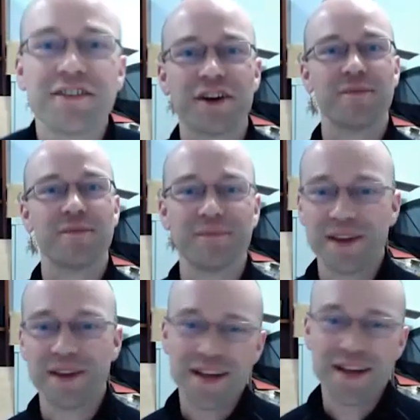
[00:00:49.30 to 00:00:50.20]
so I'm
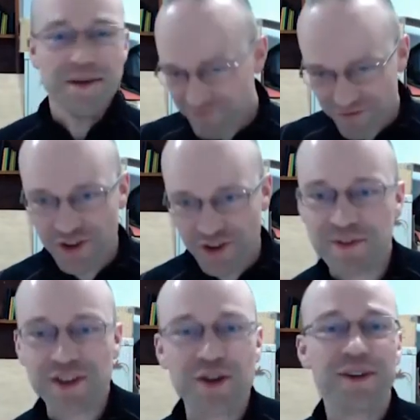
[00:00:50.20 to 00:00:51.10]
James
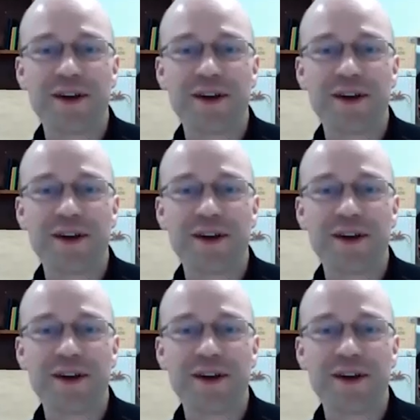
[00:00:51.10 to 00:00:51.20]
Gilbert.